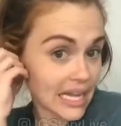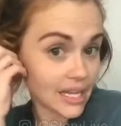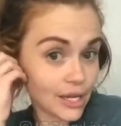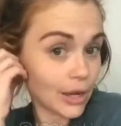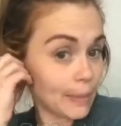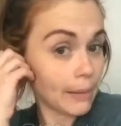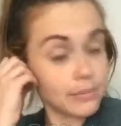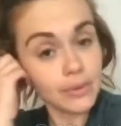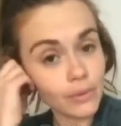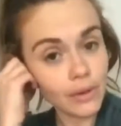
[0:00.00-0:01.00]
you know, I
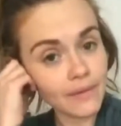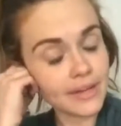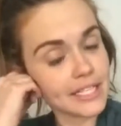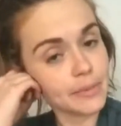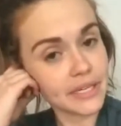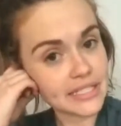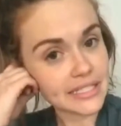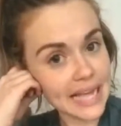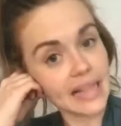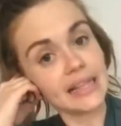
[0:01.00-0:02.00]
probably won't have an experience
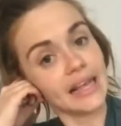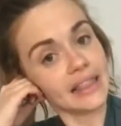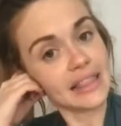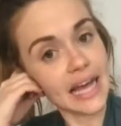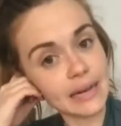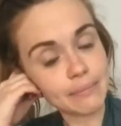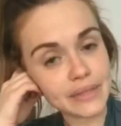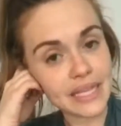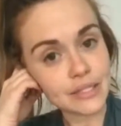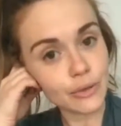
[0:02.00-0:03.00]
exactly like that, but
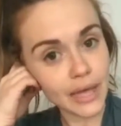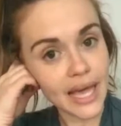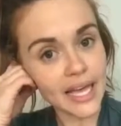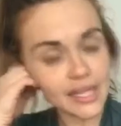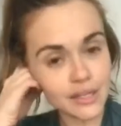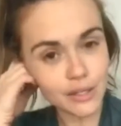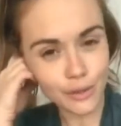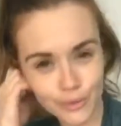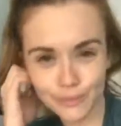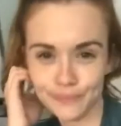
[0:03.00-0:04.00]
that's okay. And
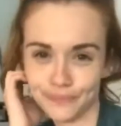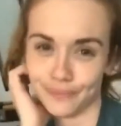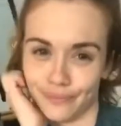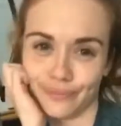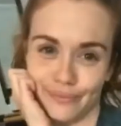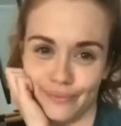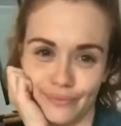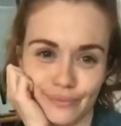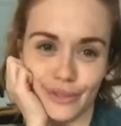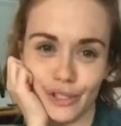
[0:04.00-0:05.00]
you
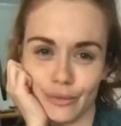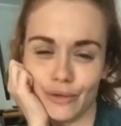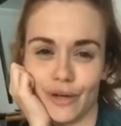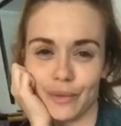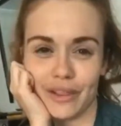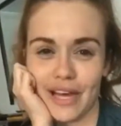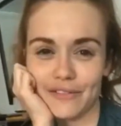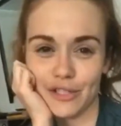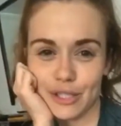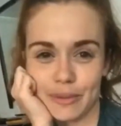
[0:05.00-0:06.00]
move on with life
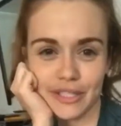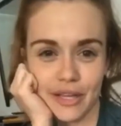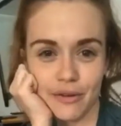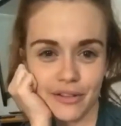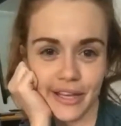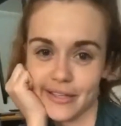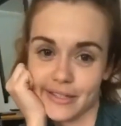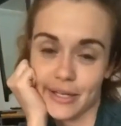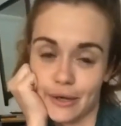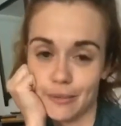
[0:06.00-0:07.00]
to experience other things.
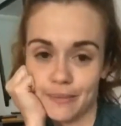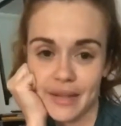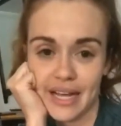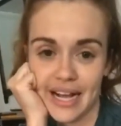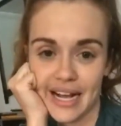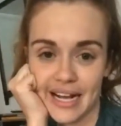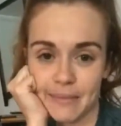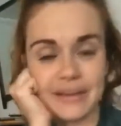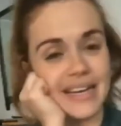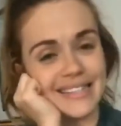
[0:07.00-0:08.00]
So,
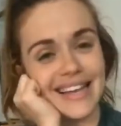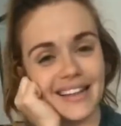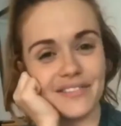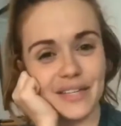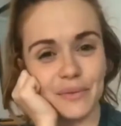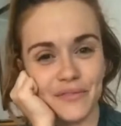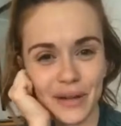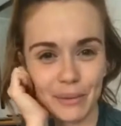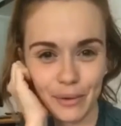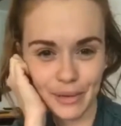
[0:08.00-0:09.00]
but yes, I love Teen Wolf and I
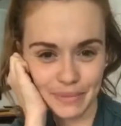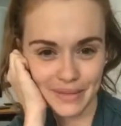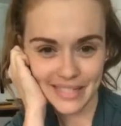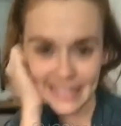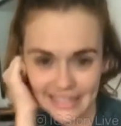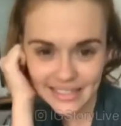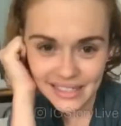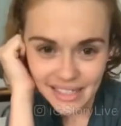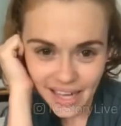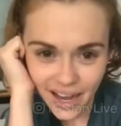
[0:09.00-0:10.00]
will always miss it.
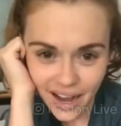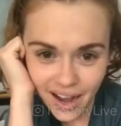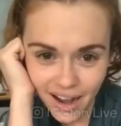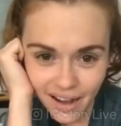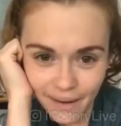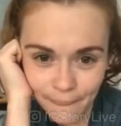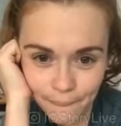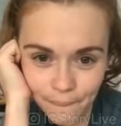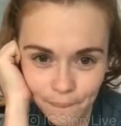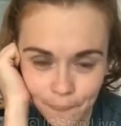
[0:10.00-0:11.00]
A
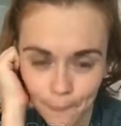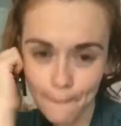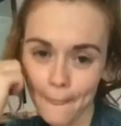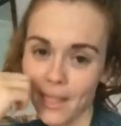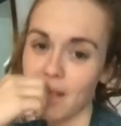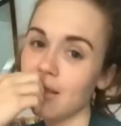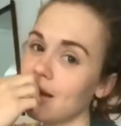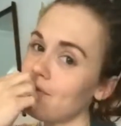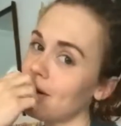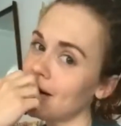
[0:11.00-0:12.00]
lot
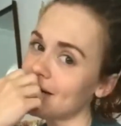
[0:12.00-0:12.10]
of hearts.